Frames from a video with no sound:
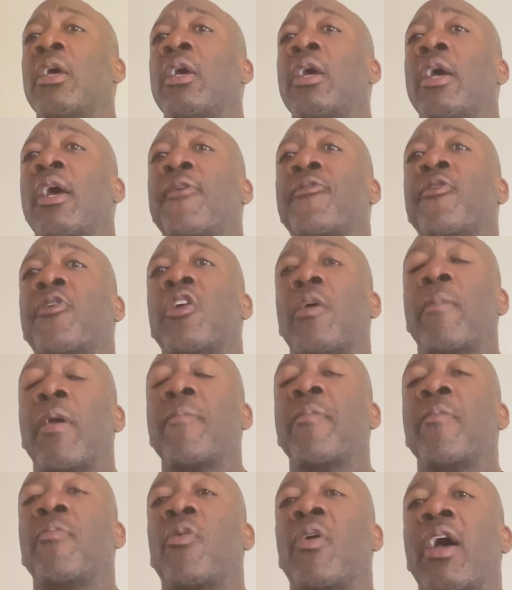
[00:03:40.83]
And you're gonna make
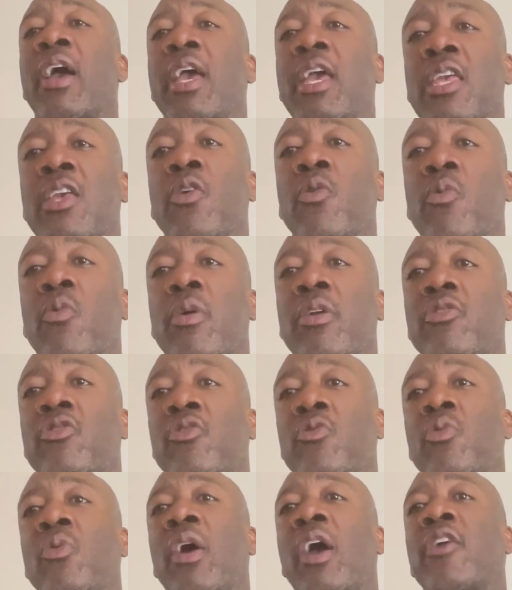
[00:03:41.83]
people angry with
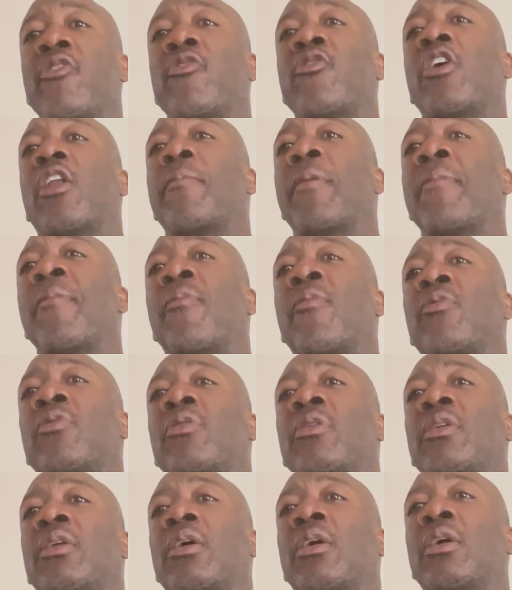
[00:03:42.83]
you, and you're gonna make people
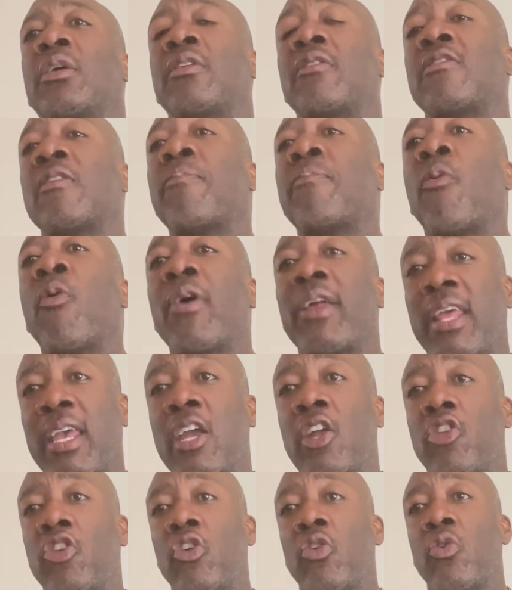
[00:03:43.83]
disappointed
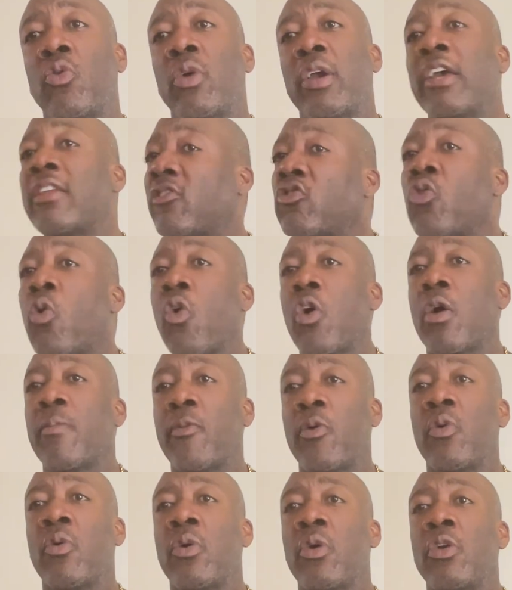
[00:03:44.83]
in you. It's
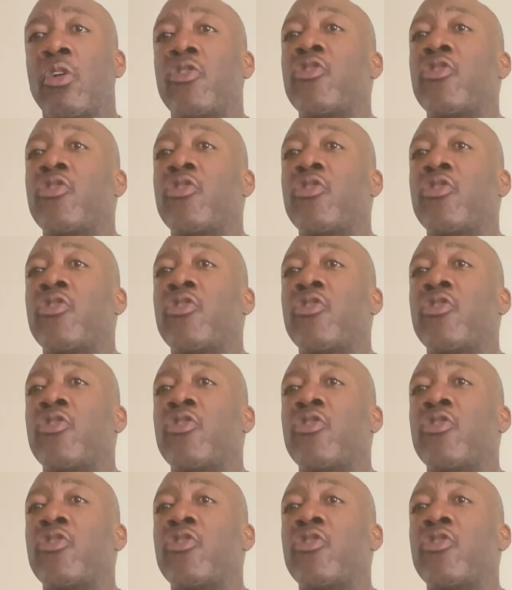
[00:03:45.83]
normal.